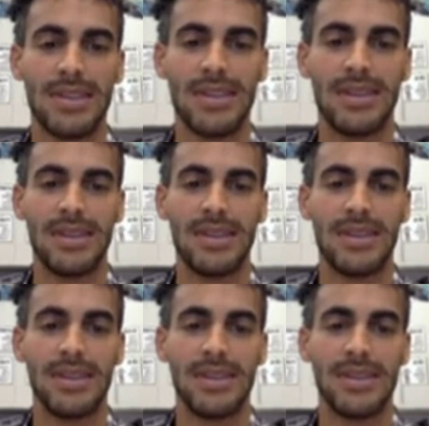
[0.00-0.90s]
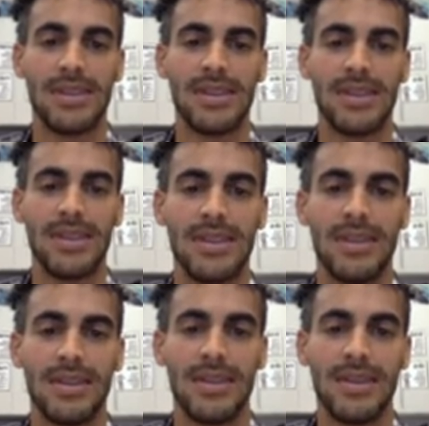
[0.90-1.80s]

Nobody speaks.